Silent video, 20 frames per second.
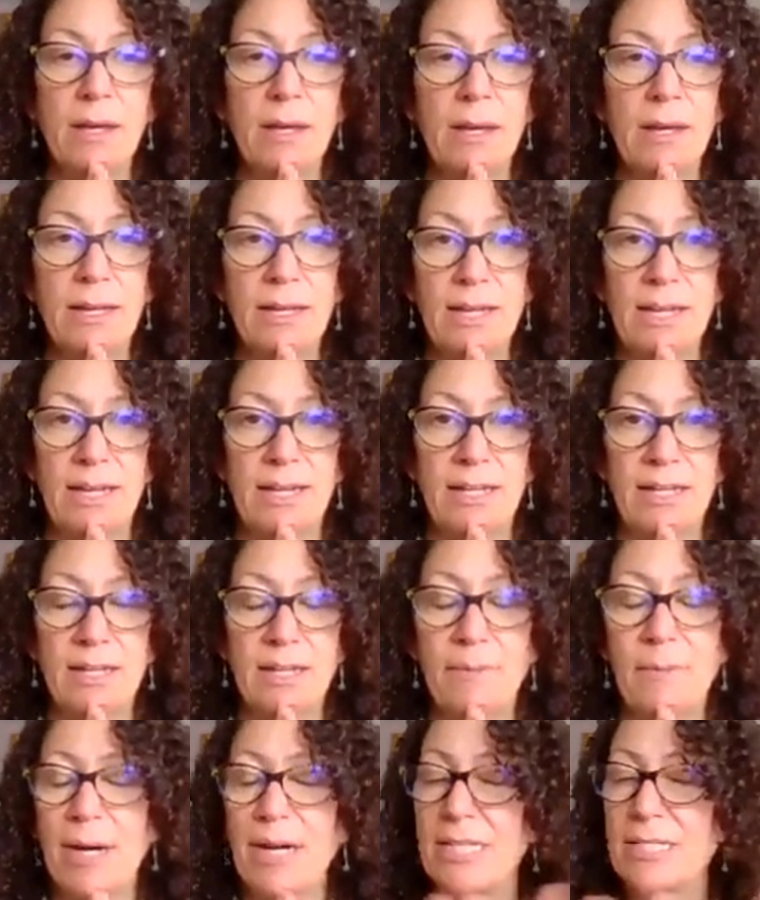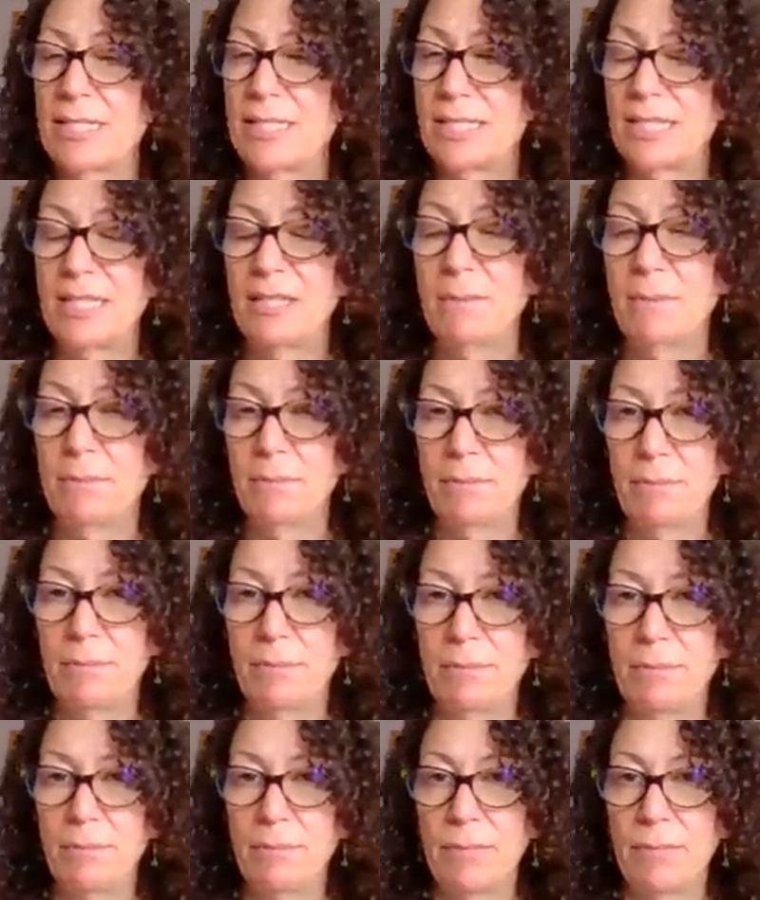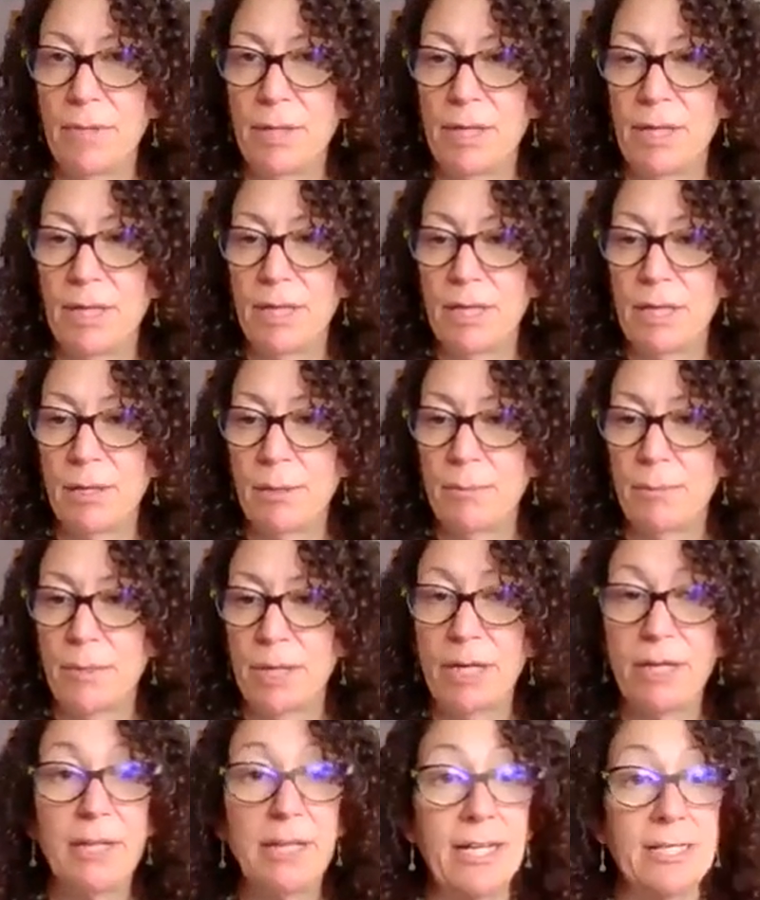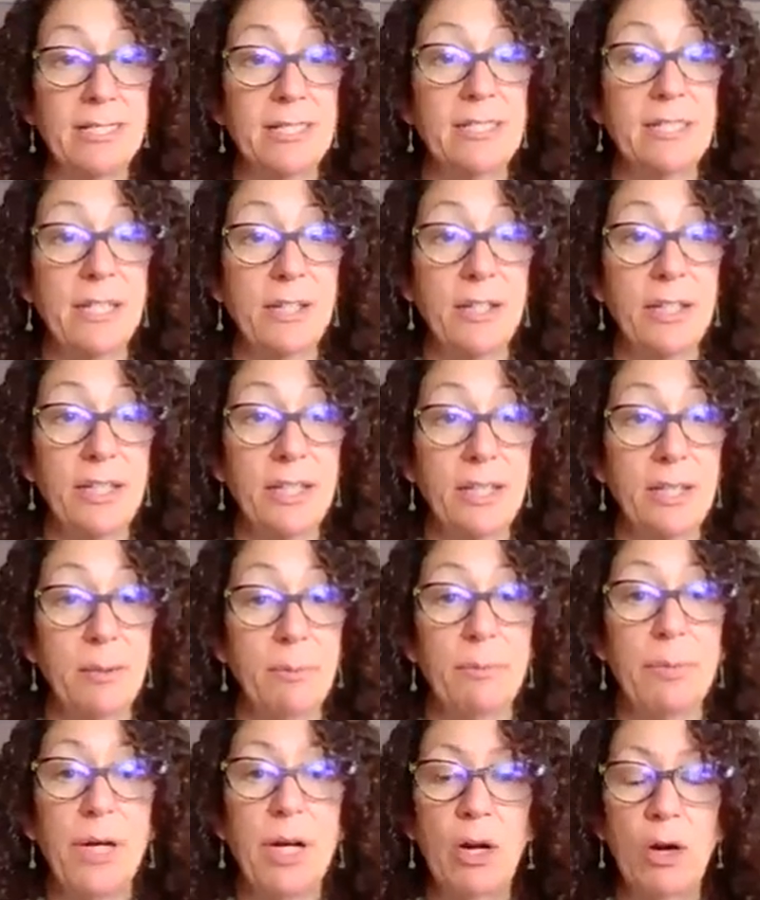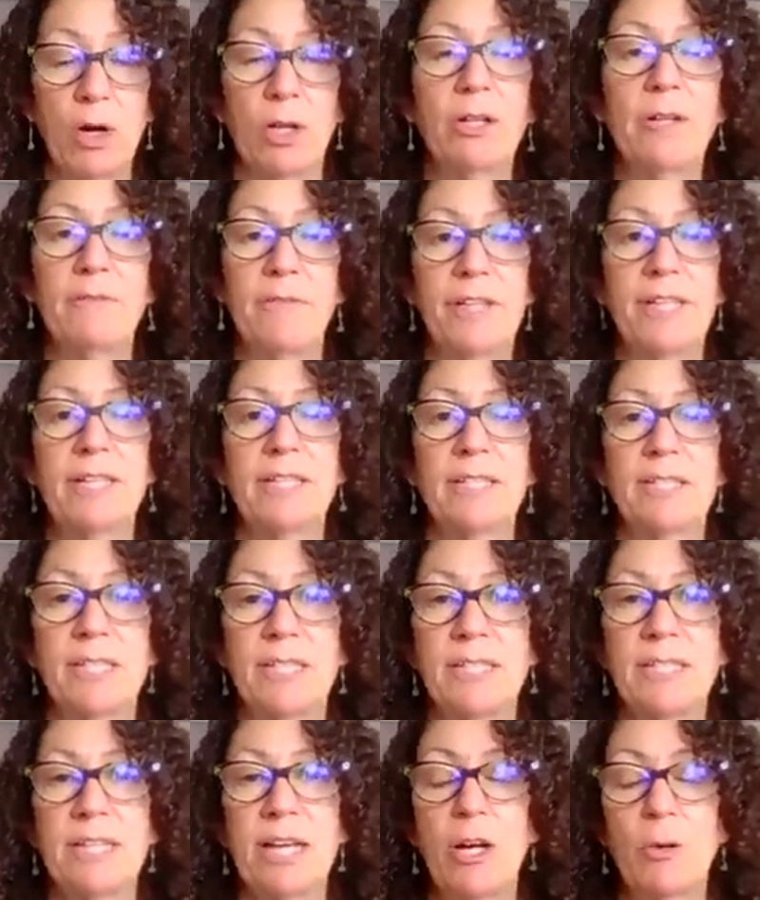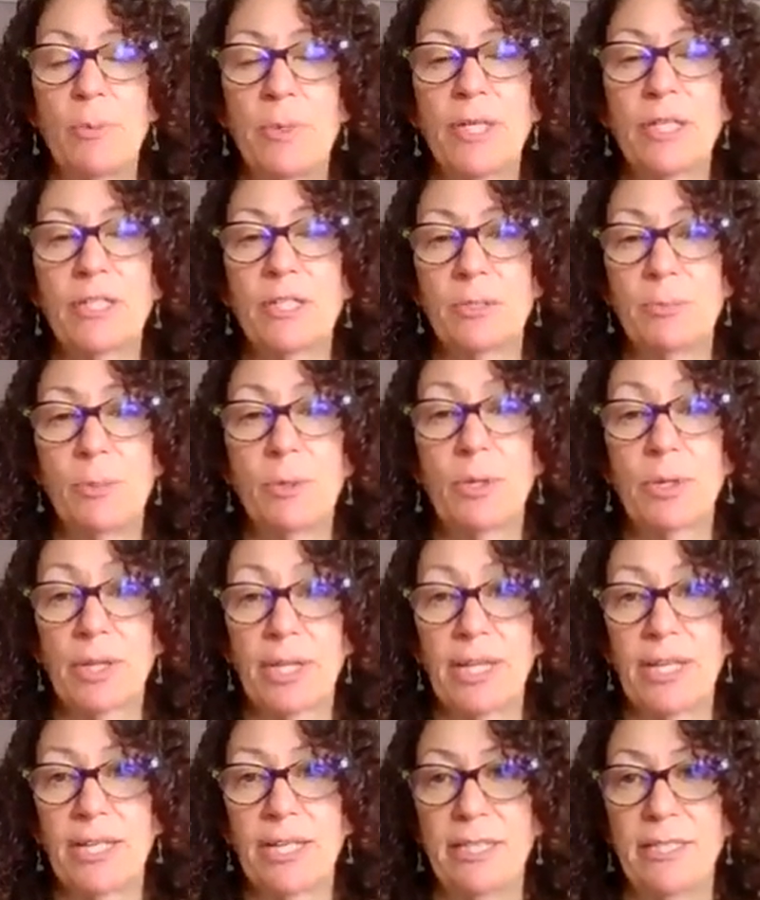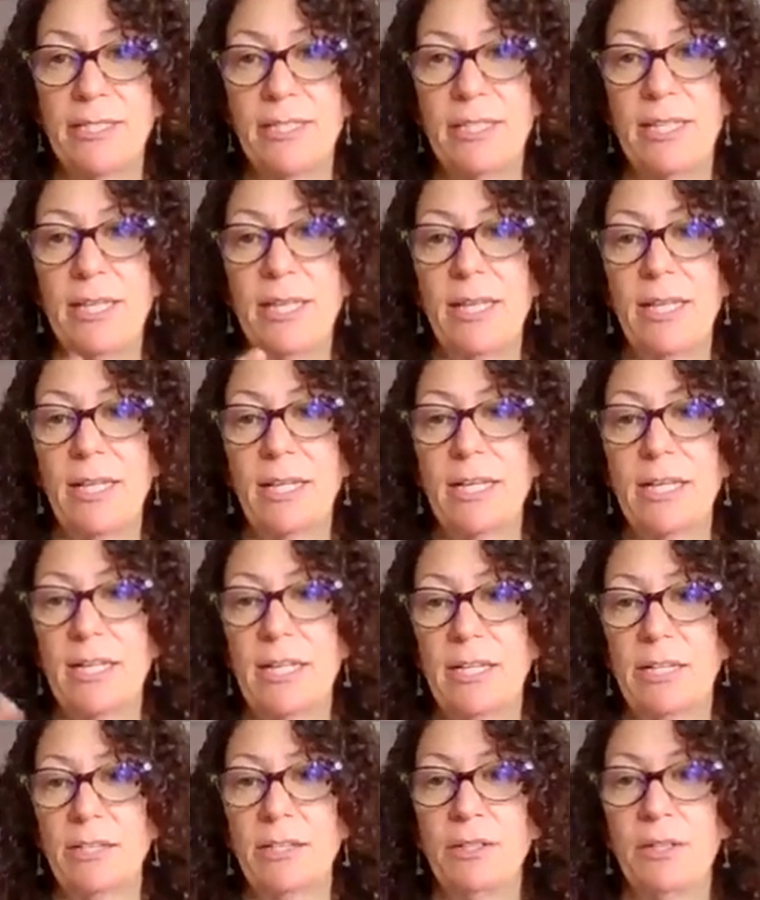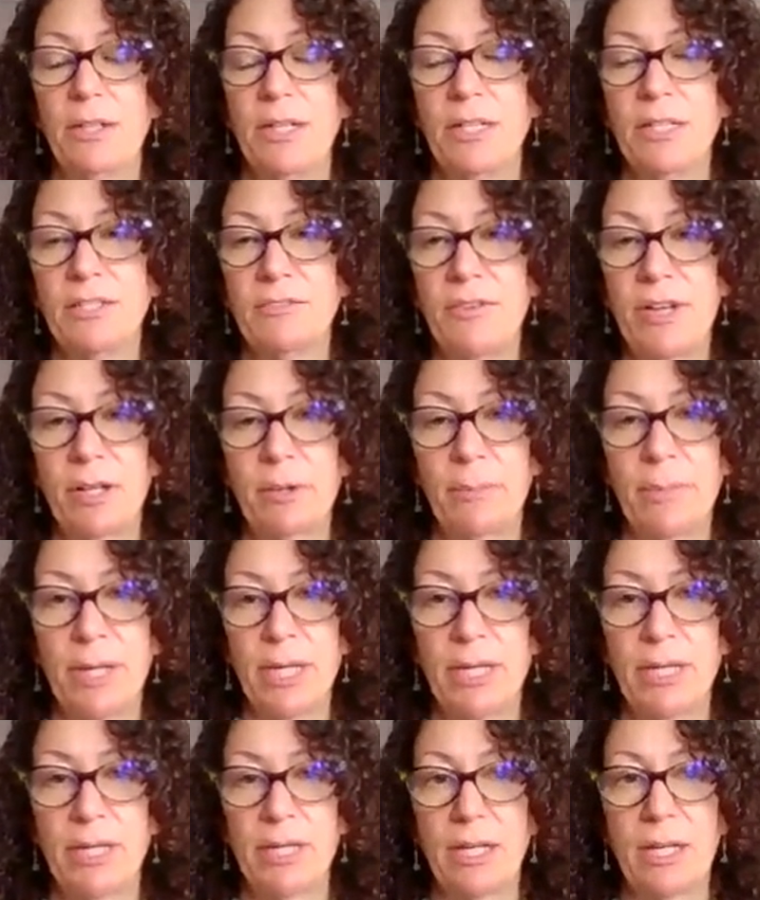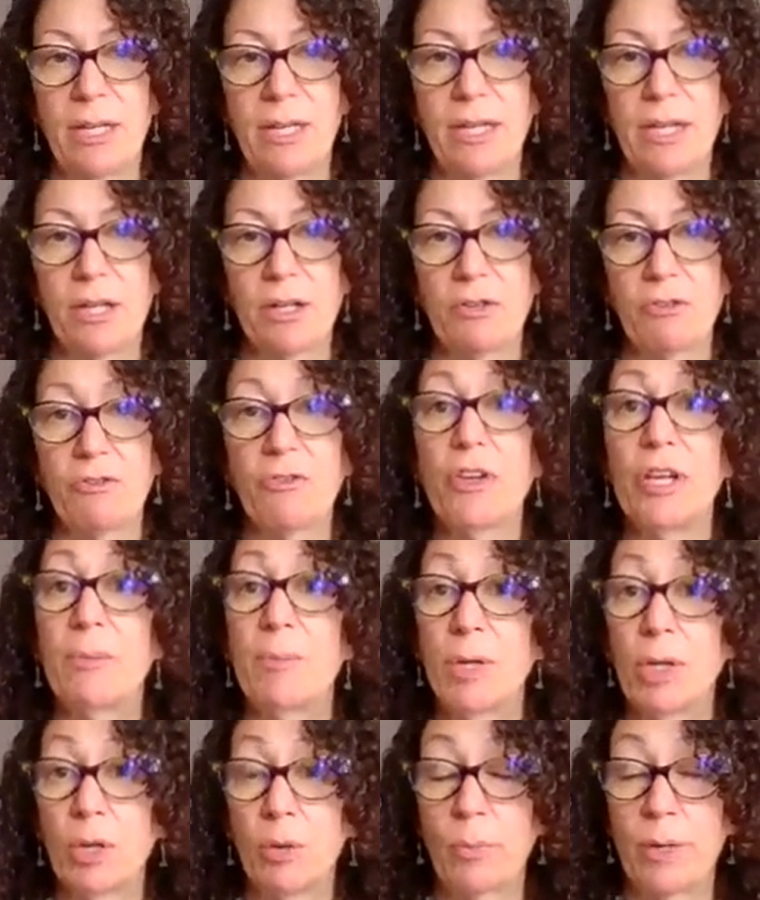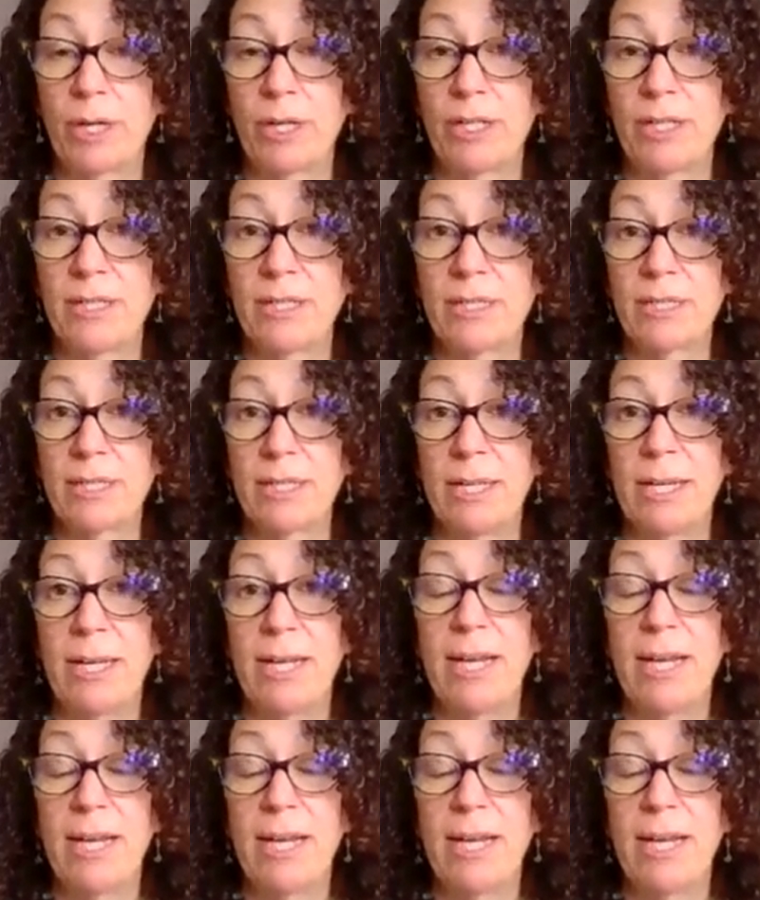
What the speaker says: And again, it might seem unnecessary, but all of this is helping to support kids in developing their phonemic awareness.